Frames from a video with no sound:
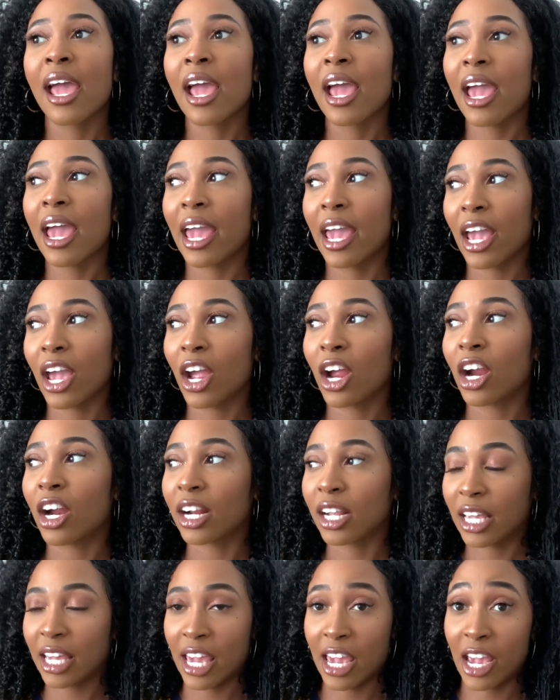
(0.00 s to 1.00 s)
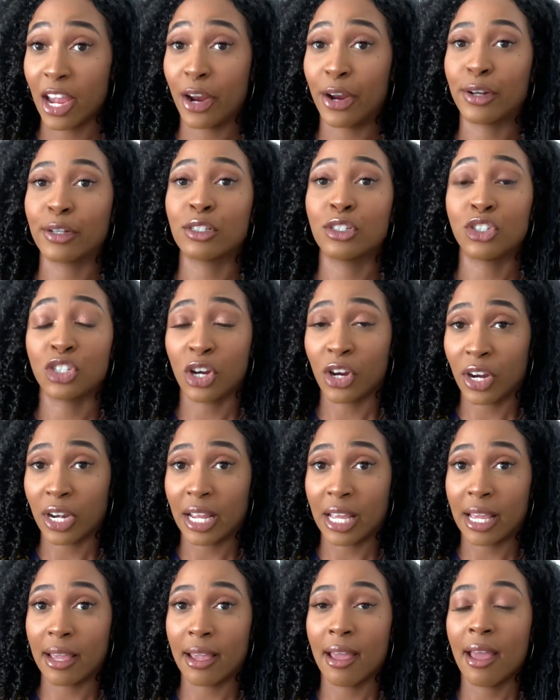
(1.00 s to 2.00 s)
hair care
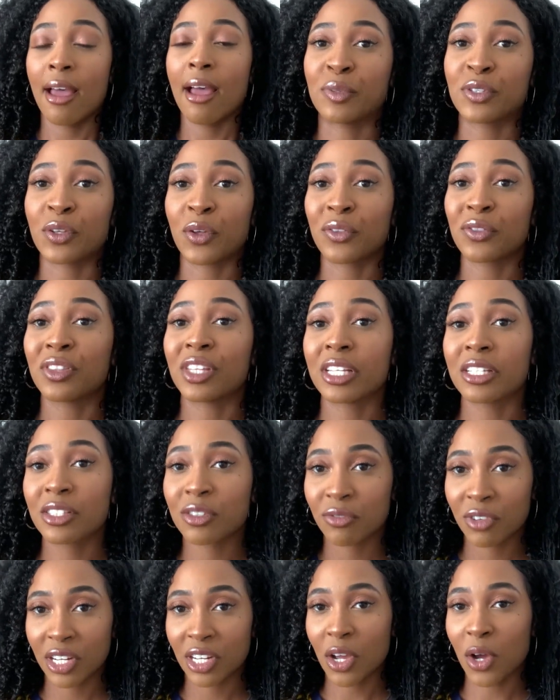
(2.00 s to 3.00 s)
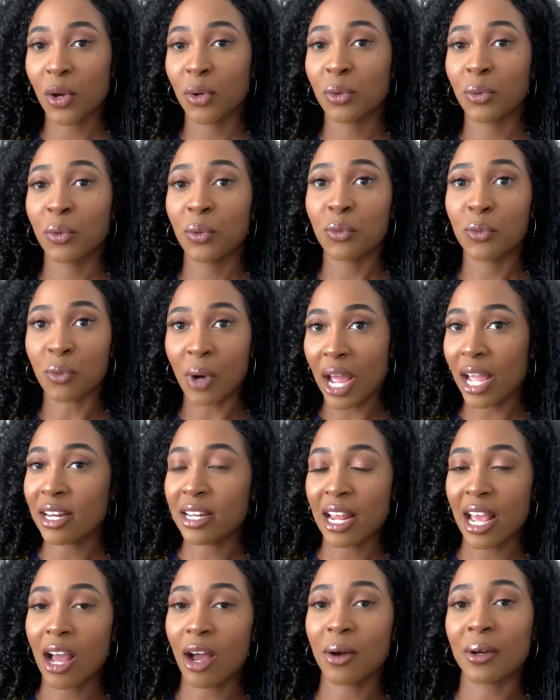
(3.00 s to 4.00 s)
journey. So this video right
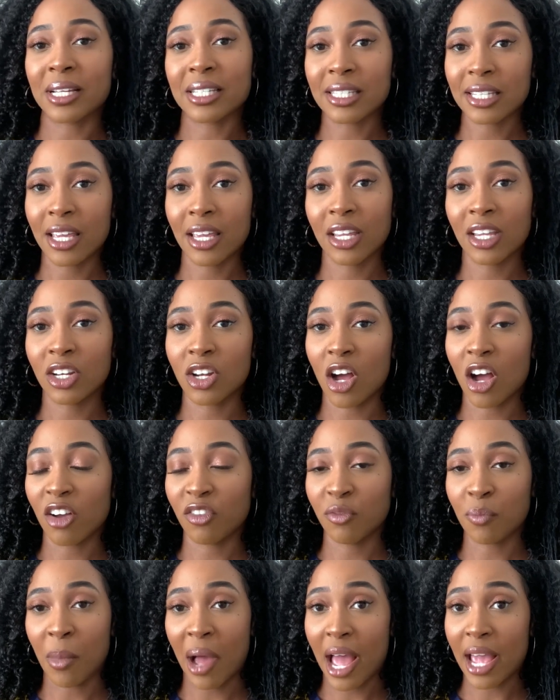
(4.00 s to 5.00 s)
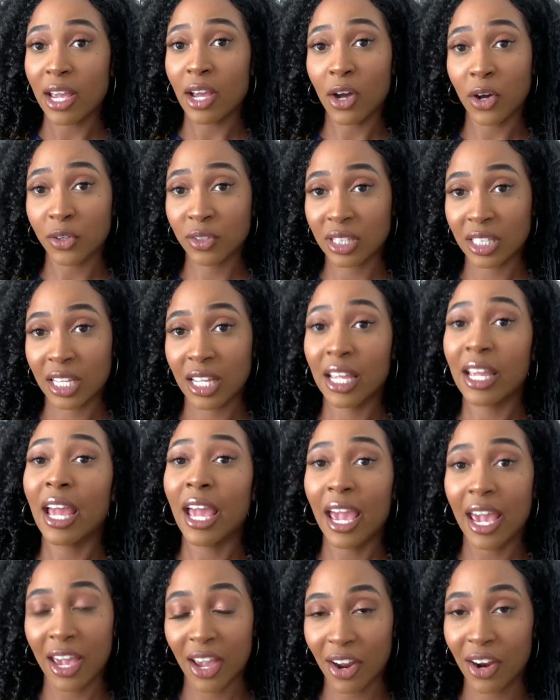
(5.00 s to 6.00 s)
now is kicking off my healthy
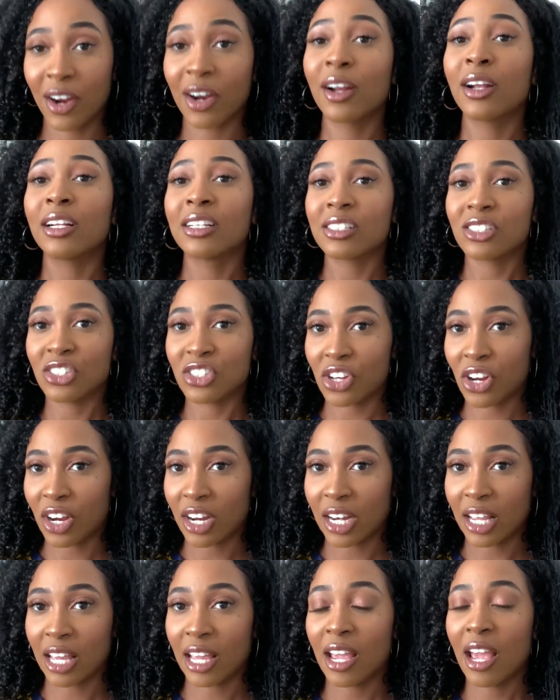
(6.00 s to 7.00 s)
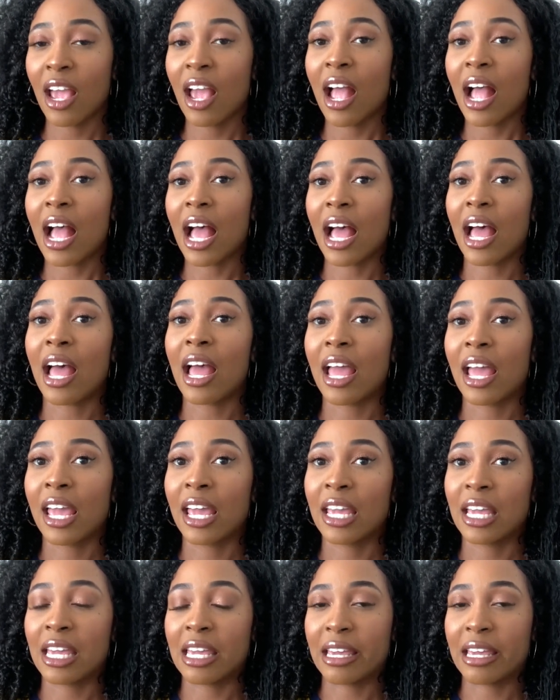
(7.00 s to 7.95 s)
hair journey. I